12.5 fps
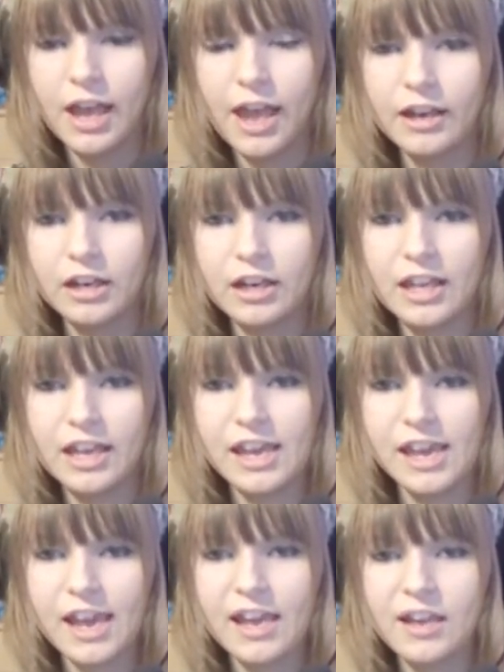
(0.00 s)
And in
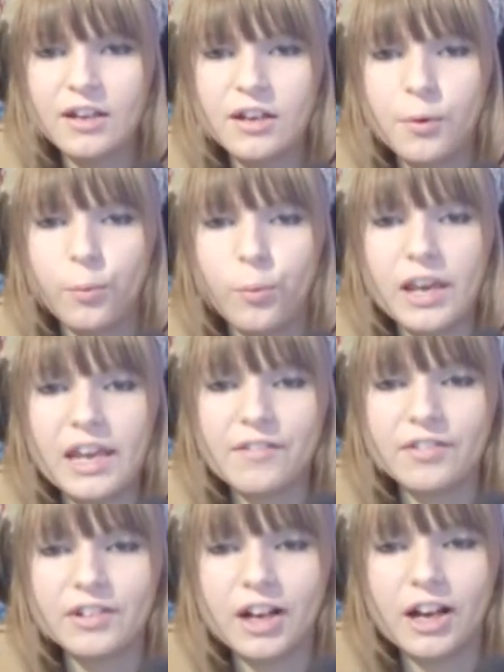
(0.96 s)
here, we
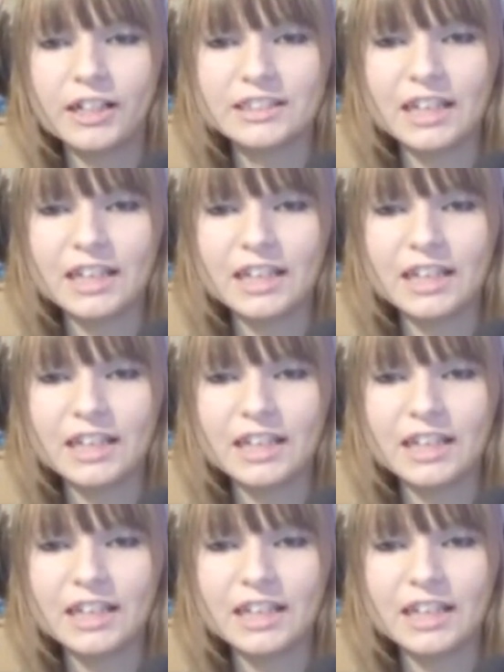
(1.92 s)
have got